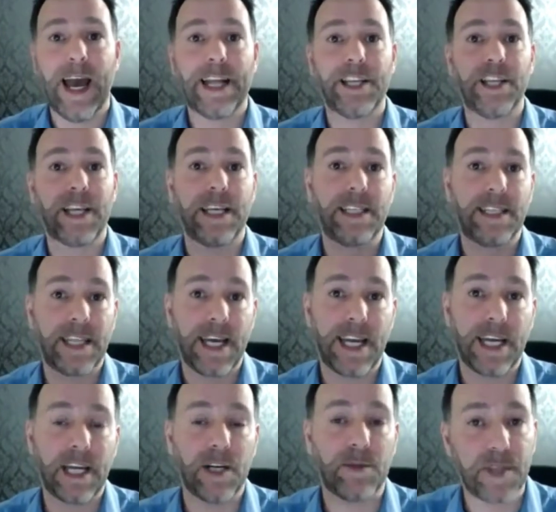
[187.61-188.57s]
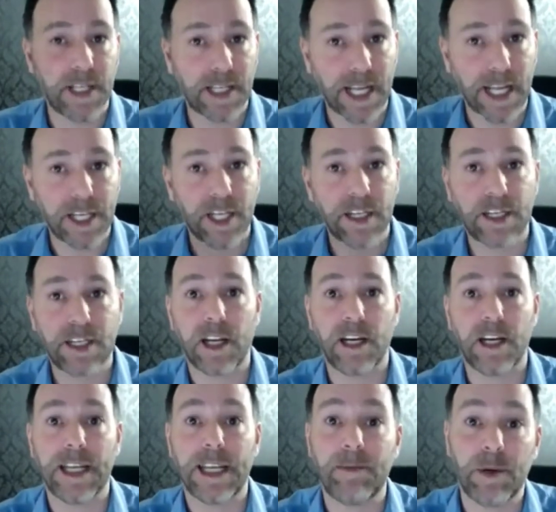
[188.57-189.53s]
and you get sign-ups, and then you
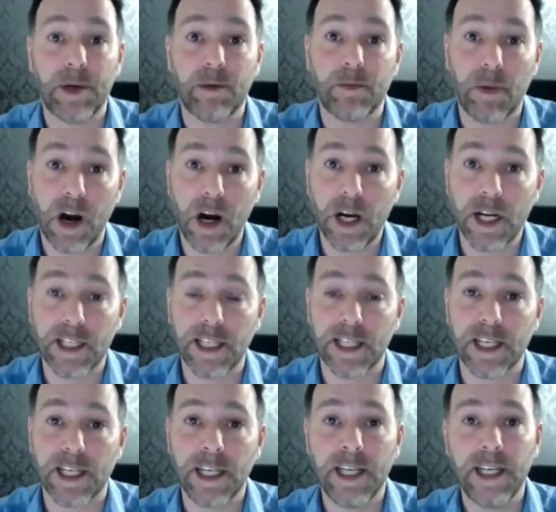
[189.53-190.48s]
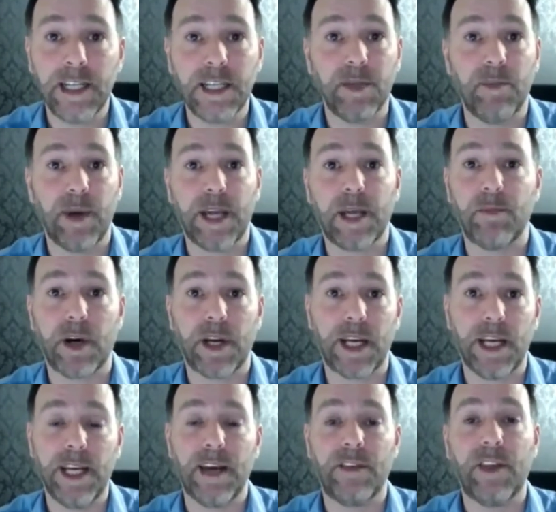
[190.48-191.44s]
start email marketing to make
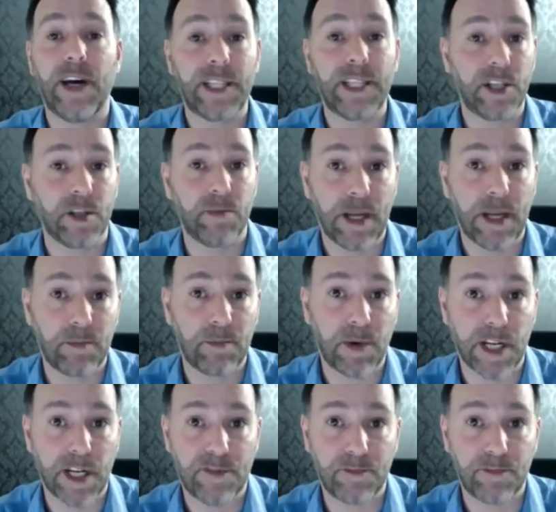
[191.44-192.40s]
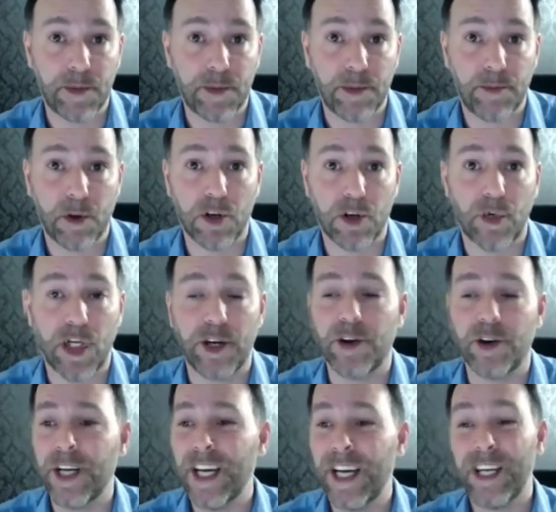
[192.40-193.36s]
money, and that's how you make money from your blog as
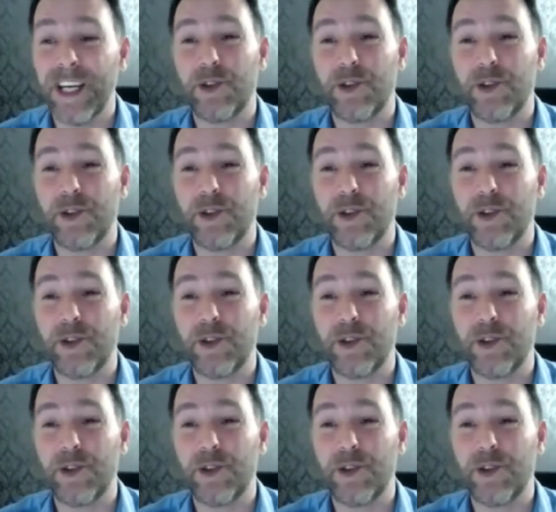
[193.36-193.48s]
well.